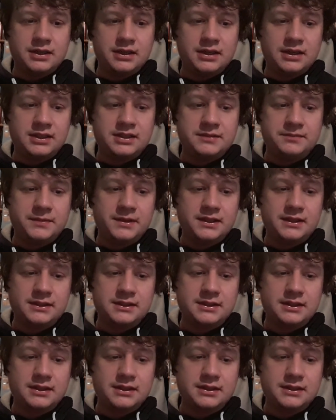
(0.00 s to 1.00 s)
It's been a
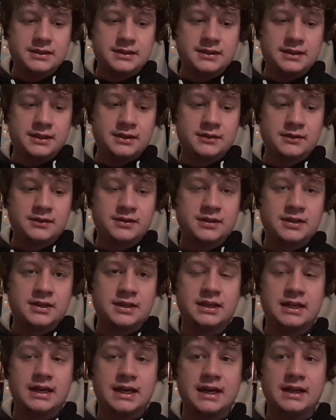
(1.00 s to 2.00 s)
steal,
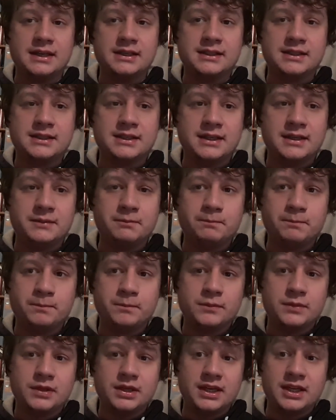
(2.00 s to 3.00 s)
and um,